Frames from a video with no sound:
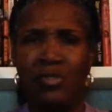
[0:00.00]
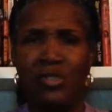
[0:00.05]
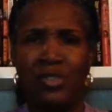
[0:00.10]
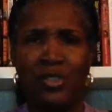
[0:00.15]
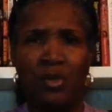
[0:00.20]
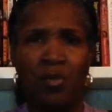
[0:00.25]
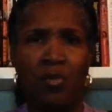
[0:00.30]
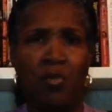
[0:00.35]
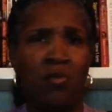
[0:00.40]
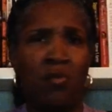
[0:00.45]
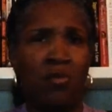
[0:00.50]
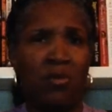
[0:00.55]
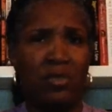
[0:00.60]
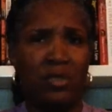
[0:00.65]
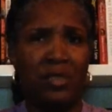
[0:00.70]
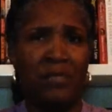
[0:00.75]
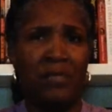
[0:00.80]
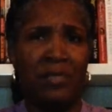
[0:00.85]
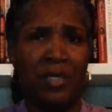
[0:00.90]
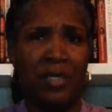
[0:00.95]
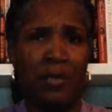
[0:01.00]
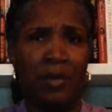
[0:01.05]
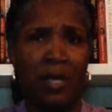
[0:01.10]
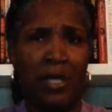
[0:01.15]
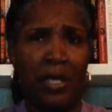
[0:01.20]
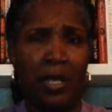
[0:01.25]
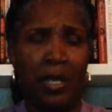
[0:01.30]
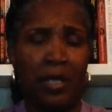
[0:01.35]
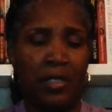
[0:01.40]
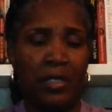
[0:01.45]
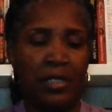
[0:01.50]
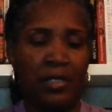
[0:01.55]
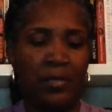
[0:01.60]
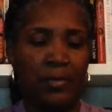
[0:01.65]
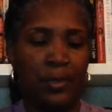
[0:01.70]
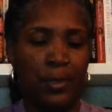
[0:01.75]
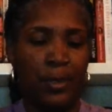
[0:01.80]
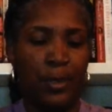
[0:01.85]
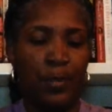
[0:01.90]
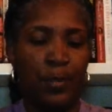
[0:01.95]
soul, to be quite honest
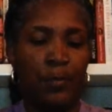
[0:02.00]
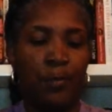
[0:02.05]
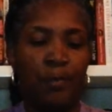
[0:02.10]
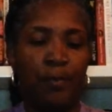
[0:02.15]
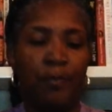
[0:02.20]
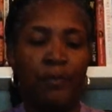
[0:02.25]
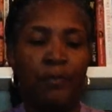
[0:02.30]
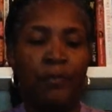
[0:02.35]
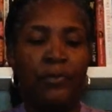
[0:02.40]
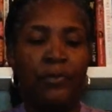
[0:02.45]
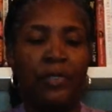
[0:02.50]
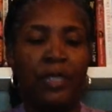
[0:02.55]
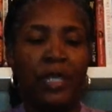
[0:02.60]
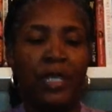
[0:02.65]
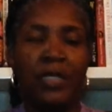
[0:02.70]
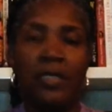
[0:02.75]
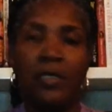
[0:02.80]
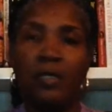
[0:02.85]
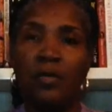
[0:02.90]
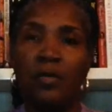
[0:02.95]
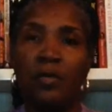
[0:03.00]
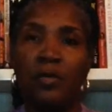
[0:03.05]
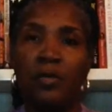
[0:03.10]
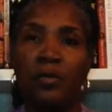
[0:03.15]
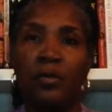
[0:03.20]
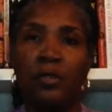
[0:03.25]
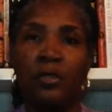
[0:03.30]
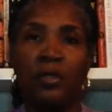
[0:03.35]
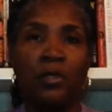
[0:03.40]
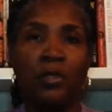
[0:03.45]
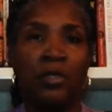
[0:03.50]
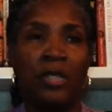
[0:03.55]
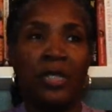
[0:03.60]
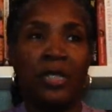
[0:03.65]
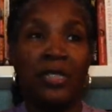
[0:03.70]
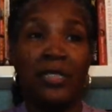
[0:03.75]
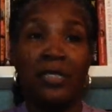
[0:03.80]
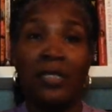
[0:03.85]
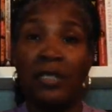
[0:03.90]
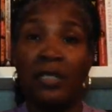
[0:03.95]
with you. And so, you know, like
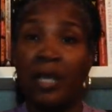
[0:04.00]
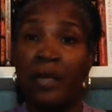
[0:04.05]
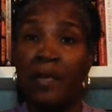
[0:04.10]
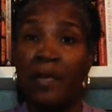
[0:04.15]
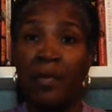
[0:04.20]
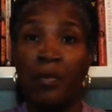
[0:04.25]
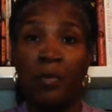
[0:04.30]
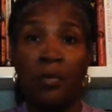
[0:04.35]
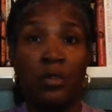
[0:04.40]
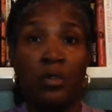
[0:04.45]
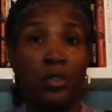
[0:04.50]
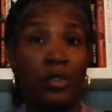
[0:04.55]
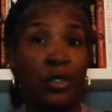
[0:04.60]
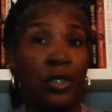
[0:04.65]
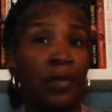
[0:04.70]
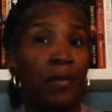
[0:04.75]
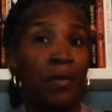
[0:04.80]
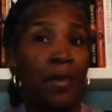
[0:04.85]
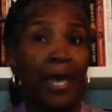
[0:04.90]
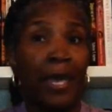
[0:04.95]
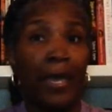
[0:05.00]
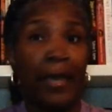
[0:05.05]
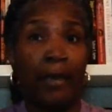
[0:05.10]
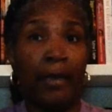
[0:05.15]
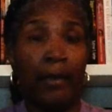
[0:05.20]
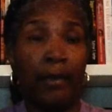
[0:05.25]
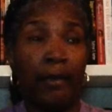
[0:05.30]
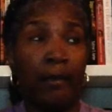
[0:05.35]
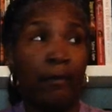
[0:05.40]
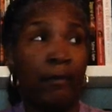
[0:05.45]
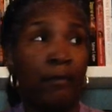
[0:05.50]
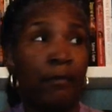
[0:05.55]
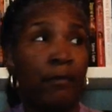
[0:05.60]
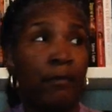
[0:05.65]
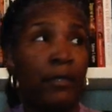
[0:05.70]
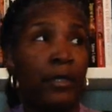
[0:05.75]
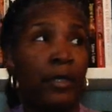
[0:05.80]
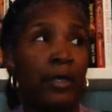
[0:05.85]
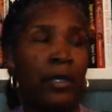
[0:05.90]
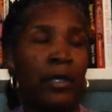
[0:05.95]
I said, a lot of people took it back.
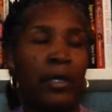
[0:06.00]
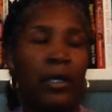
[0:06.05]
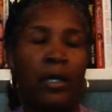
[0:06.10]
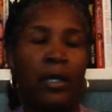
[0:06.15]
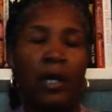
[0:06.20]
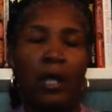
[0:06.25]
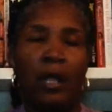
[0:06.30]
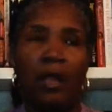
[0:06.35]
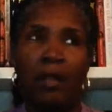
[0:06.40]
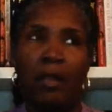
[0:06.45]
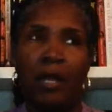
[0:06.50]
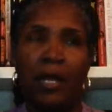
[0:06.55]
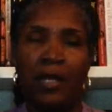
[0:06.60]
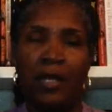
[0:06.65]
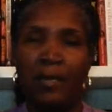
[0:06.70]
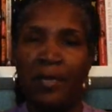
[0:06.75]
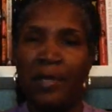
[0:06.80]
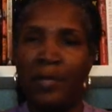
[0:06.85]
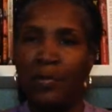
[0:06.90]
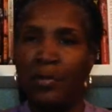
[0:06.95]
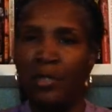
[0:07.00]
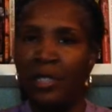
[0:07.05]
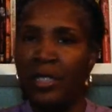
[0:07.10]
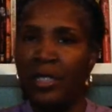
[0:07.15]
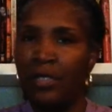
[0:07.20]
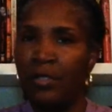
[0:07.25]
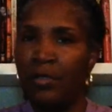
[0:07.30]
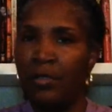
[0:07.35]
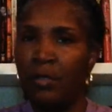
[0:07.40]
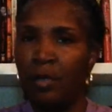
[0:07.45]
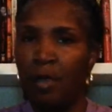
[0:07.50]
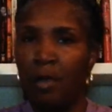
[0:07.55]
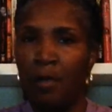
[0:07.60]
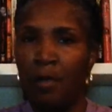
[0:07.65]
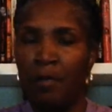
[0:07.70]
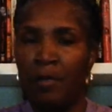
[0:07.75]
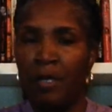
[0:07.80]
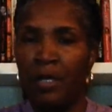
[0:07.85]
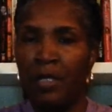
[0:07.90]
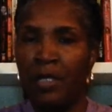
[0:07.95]
A lot of people let it
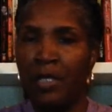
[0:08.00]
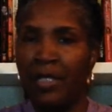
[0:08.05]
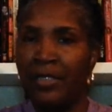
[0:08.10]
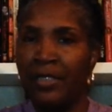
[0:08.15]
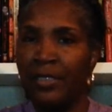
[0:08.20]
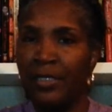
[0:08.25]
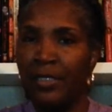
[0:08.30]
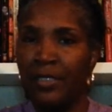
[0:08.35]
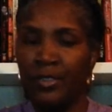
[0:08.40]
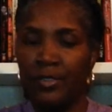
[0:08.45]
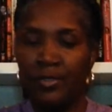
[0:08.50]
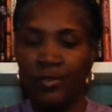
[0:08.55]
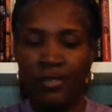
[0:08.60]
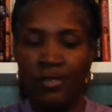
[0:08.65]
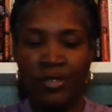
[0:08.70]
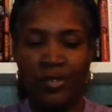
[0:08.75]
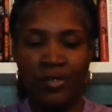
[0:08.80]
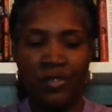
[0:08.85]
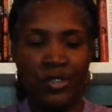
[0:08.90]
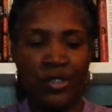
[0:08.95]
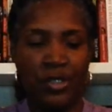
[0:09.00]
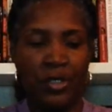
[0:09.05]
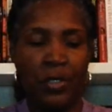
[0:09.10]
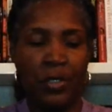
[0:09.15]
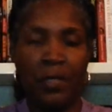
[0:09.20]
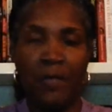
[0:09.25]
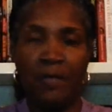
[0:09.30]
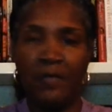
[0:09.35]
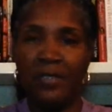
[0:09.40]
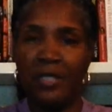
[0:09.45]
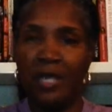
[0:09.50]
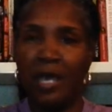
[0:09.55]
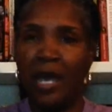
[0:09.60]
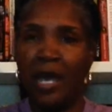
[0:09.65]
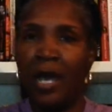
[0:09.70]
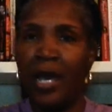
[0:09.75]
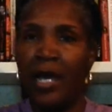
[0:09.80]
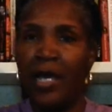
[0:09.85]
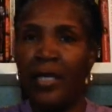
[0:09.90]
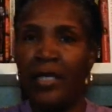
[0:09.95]
um, collect dust on their shelves.
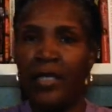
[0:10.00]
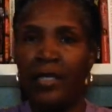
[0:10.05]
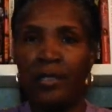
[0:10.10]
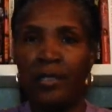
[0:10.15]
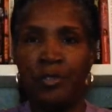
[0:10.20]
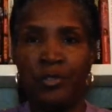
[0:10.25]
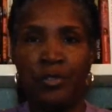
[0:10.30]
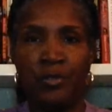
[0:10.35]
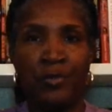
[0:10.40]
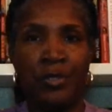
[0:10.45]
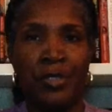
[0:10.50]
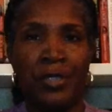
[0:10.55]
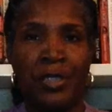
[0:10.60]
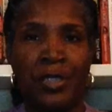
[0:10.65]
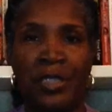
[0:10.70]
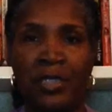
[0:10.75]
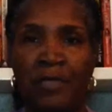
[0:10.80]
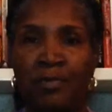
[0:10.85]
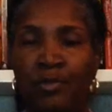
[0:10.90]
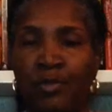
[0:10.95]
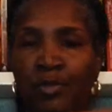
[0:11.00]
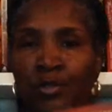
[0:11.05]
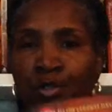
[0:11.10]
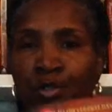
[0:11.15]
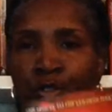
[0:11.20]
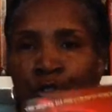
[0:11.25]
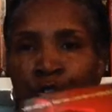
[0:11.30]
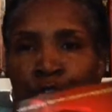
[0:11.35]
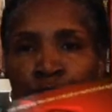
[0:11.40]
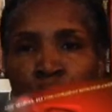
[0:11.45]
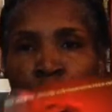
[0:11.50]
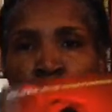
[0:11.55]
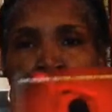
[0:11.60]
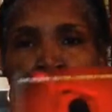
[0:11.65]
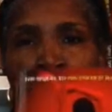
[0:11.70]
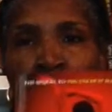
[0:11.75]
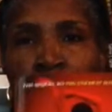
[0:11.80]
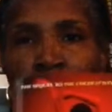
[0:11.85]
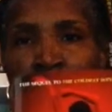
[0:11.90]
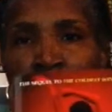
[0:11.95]
I enjoyed this book
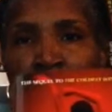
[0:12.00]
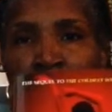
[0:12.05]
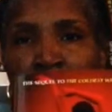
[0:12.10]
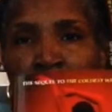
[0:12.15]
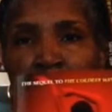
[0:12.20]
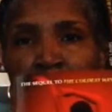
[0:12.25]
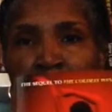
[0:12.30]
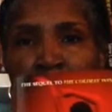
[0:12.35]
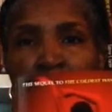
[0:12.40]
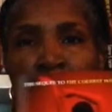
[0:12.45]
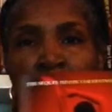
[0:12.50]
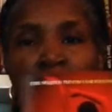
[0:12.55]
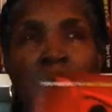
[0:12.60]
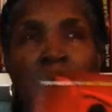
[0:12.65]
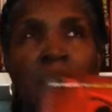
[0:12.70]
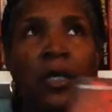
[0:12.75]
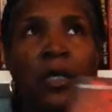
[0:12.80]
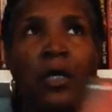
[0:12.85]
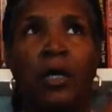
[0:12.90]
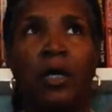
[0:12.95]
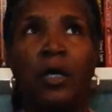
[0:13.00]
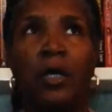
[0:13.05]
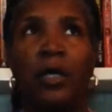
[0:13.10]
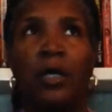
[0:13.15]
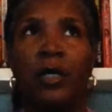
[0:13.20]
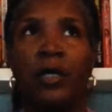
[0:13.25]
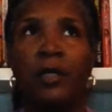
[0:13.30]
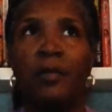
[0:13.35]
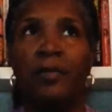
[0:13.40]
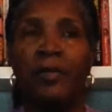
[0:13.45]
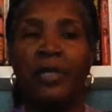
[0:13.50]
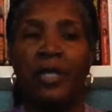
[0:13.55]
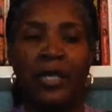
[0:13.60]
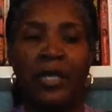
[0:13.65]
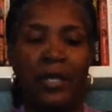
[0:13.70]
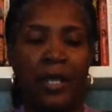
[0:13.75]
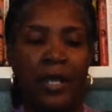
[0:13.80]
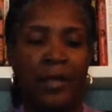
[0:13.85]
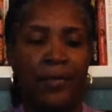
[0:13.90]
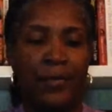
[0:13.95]
so much. Um,
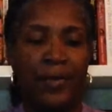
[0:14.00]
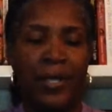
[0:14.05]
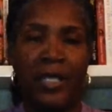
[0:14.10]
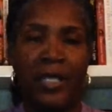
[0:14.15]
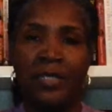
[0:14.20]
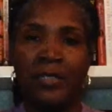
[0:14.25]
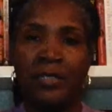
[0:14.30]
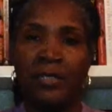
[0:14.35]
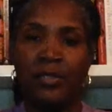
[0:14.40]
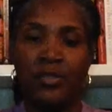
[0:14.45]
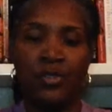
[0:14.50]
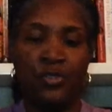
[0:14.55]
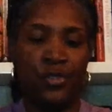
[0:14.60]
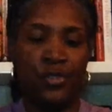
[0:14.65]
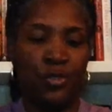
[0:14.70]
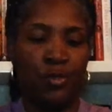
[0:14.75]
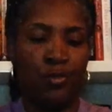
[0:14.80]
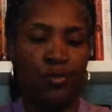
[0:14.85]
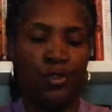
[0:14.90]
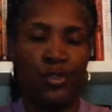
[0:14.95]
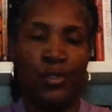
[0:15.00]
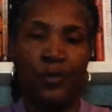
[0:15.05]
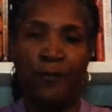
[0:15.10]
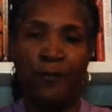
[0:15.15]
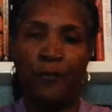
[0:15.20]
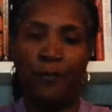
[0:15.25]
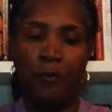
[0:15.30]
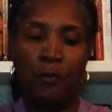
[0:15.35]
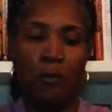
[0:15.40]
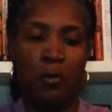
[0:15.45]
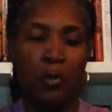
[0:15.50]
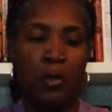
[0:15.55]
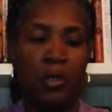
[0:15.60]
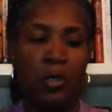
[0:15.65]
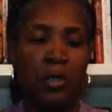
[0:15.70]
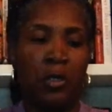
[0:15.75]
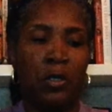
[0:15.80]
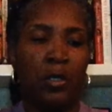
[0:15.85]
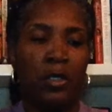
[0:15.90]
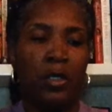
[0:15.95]
and I thank Sister Souljah
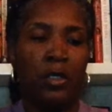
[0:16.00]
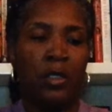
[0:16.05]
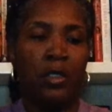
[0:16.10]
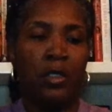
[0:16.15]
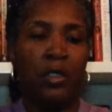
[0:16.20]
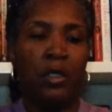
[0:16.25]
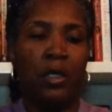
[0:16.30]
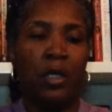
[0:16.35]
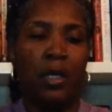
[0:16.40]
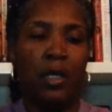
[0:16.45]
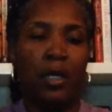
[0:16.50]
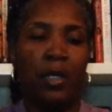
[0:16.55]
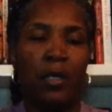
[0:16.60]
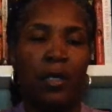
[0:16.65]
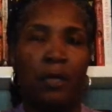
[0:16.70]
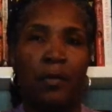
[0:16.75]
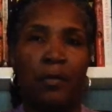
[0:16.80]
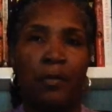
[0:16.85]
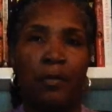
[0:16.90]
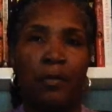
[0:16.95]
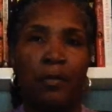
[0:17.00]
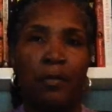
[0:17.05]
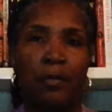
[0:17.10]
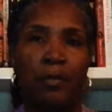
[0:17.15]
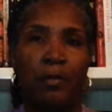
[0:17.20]
for um,